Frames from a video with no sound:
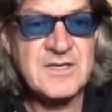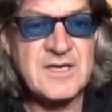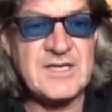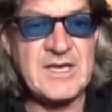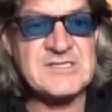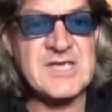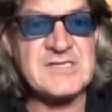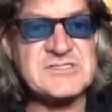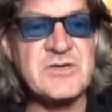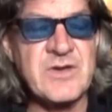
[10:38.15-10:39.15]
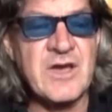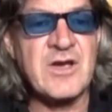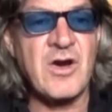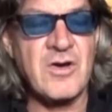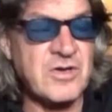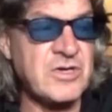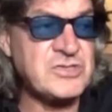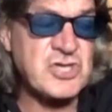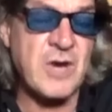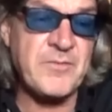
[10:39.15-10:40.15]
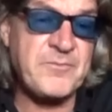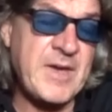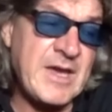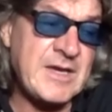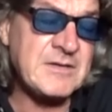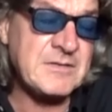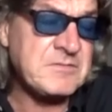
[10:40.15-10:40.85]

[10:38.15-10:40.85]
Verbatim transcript: is doing a good job of being